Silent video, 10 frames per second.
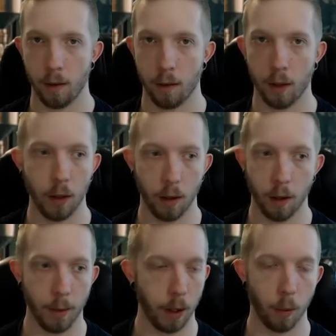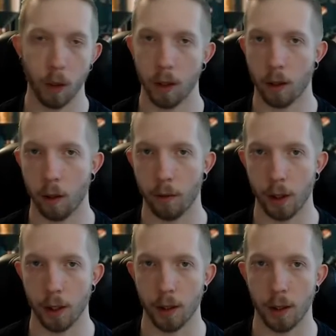No matter what the coffee
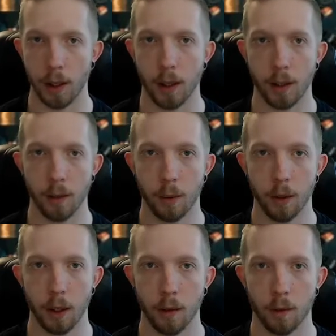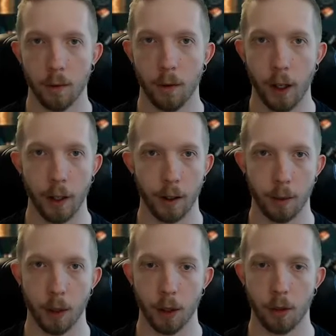is, it doesn't really vary
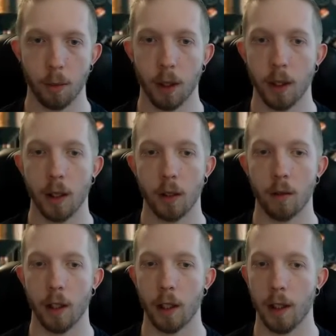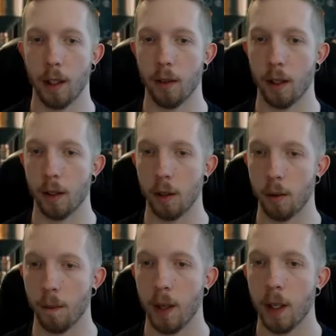much, but it does vary in how they do it.
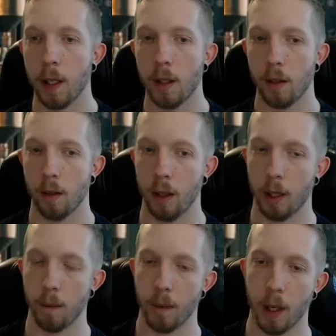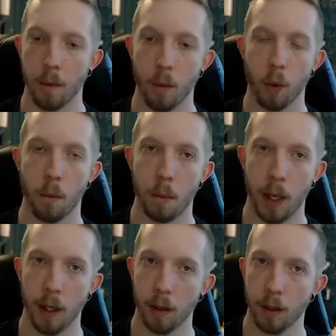So, like a more
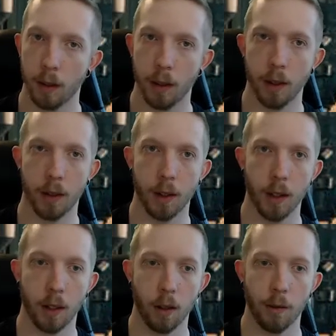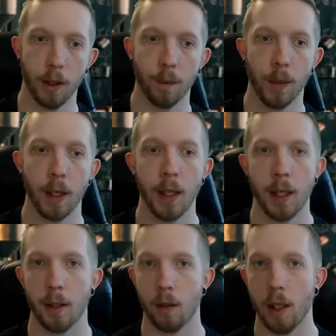mild acidic coffee
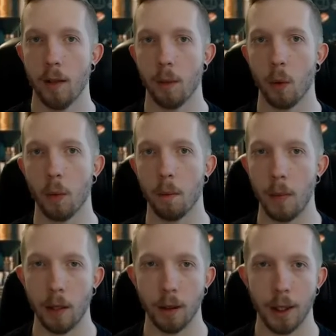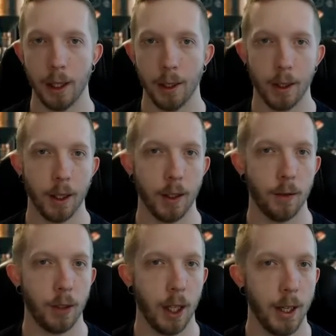is going to have a more melony kind
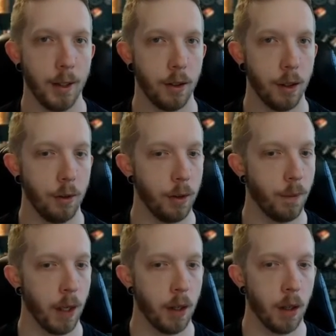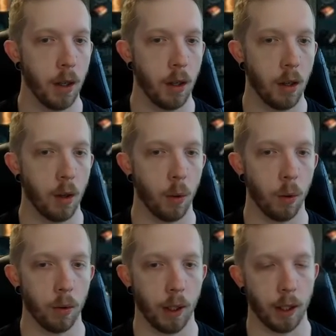of tang to it
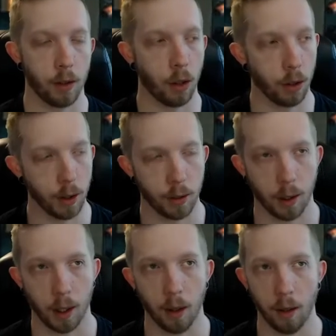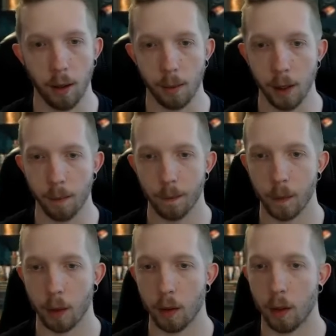or like a tartness like a lemon.